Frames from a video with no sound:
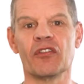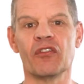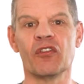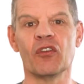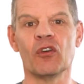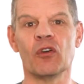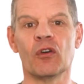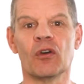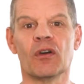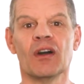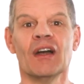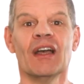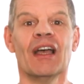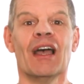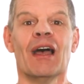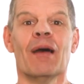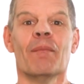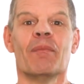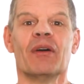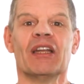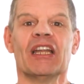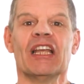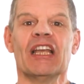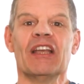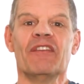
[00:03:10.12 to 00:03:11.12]
floor.
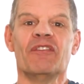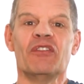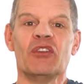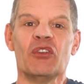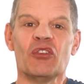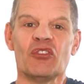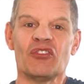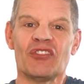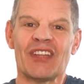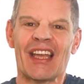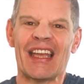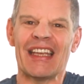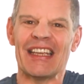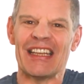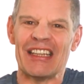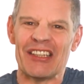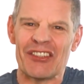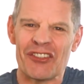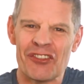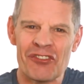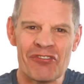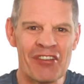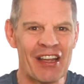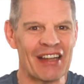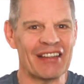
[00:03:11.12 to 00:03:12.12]
But if you stay
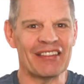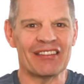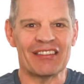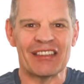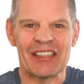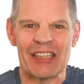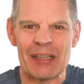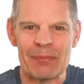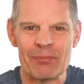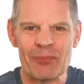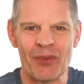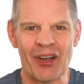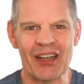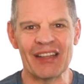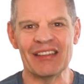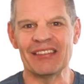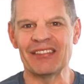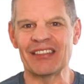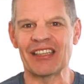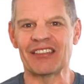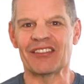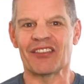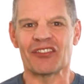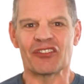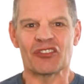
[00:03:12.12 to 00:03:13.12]
entrenched in the
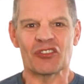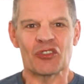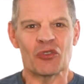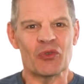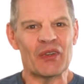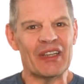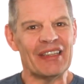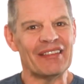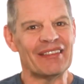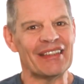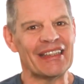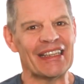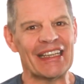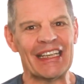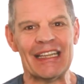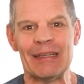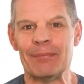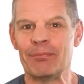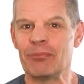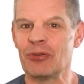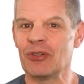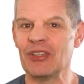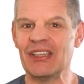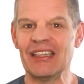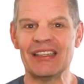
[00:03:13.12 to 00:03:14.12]
mindset of squeezing in,
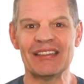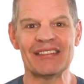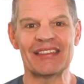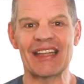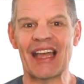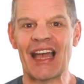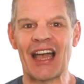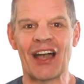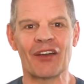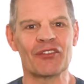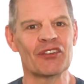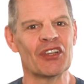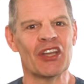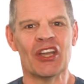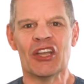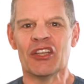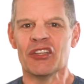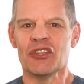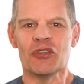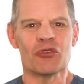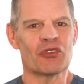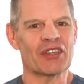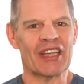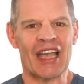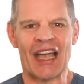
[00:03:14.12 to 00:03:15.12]
pulling down,
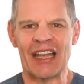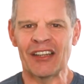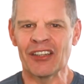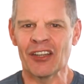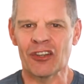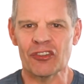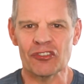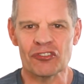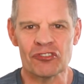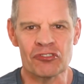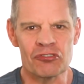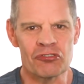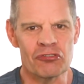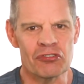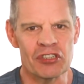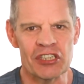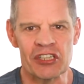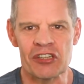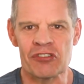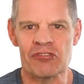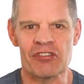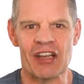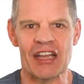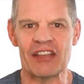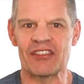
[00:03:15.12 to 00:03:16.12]
you cannot truly
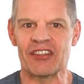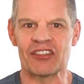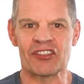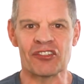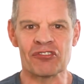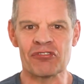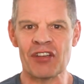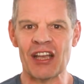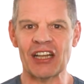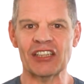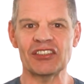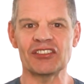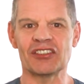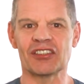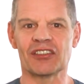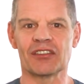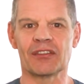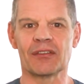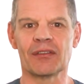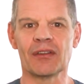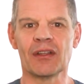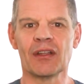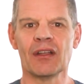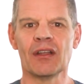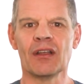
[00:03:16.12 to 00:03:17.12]
create this traction.
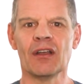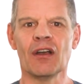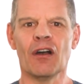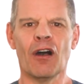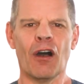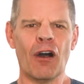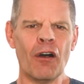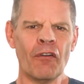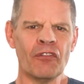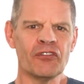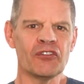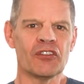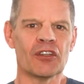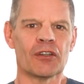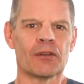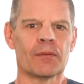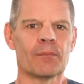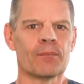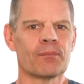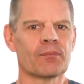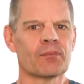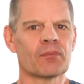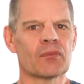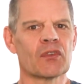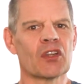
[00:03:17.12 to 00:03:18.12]
Often,